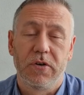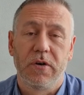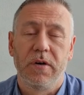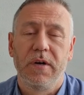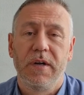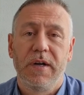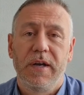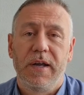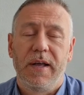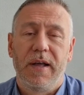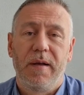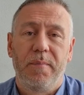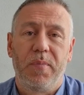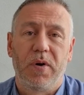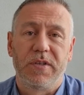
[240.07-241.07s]
ago,
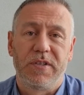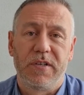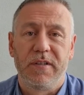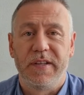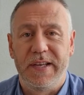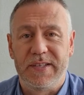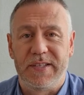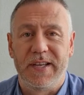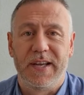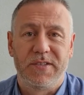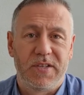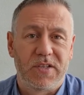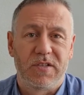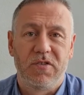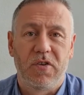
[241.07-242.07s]
but these
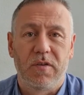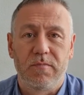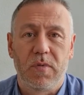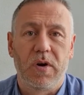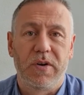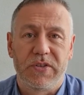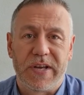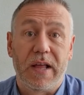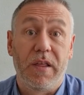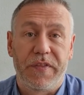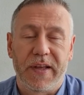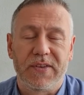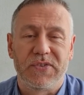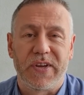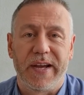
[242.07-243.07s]
days it's known more as
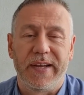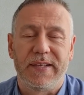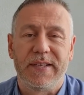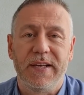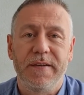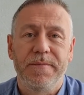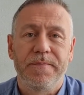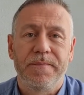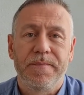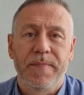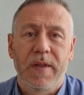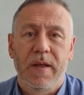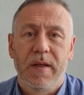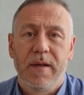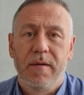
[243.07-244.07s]
health anxiety.
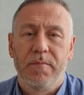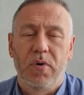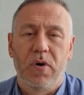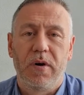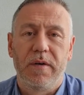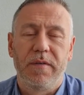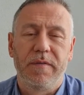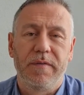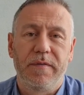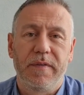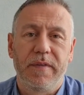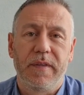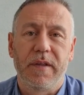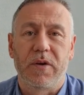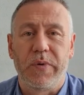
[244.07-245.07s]
But
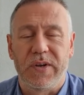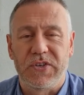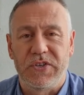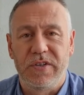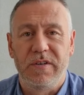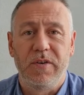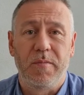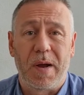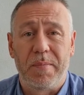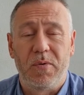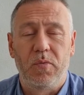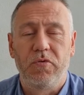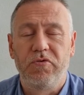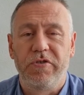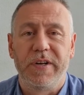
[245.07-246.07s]
the question you might
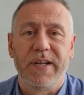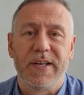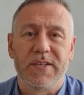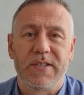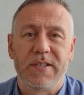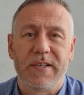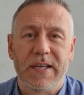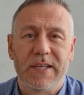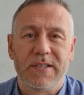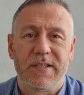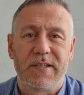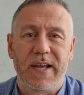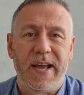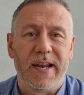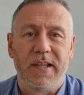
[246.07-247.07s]
be wondering is,
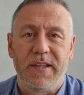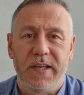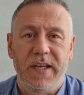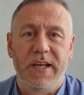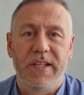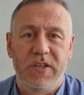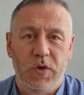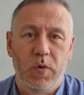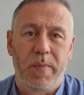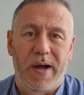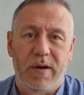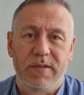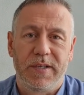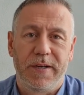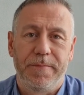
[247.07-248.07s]
is there anything you can do
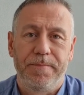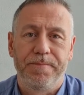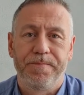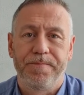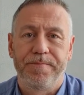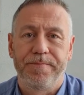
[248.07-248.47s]
about it?